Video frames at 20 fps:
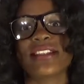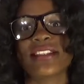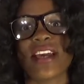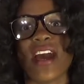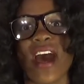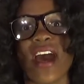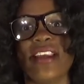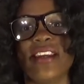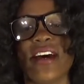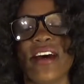to
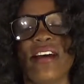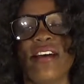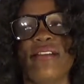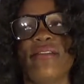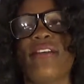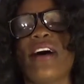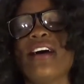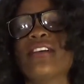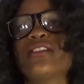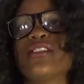
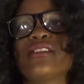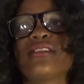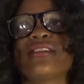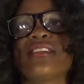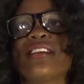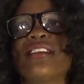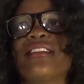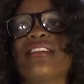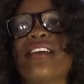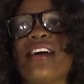skydive. I just
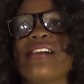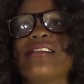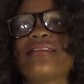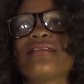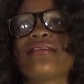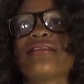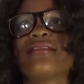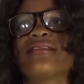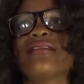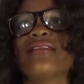think
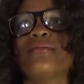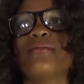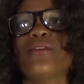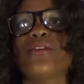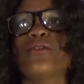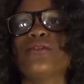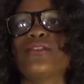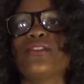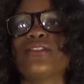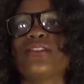that's the
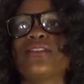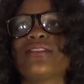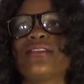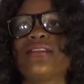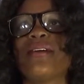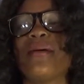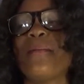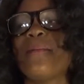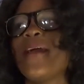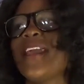
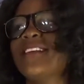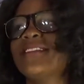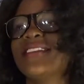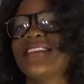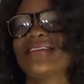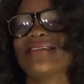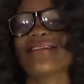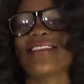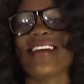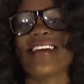most
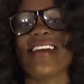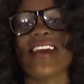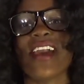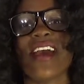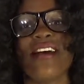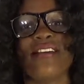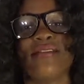amazing thing